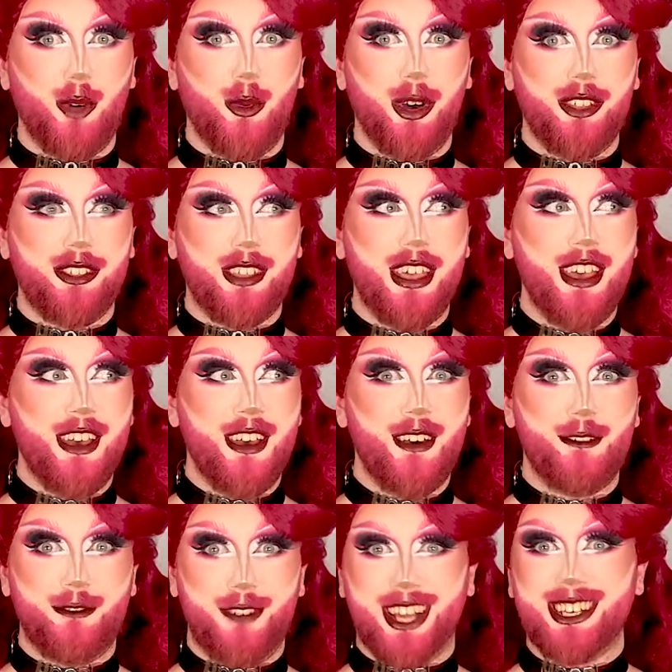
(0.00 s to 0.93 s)
was
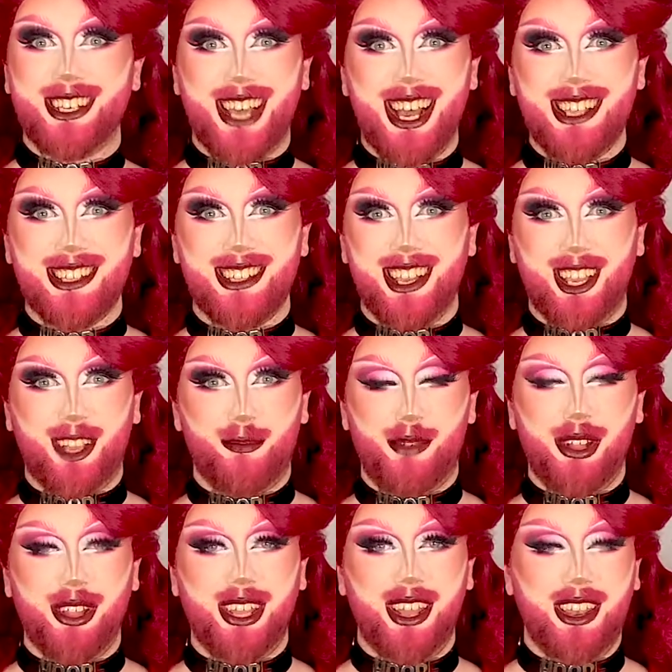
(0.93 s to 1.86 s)
fantastic,
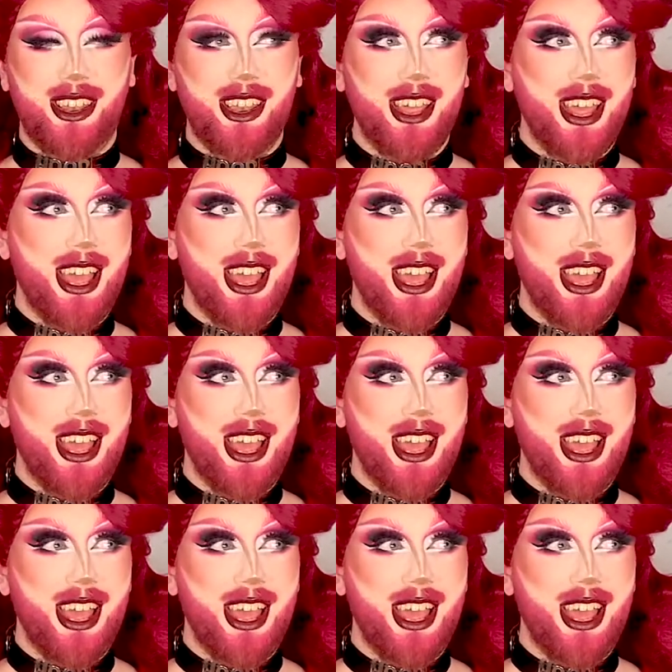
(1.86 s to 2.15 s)
brilliant.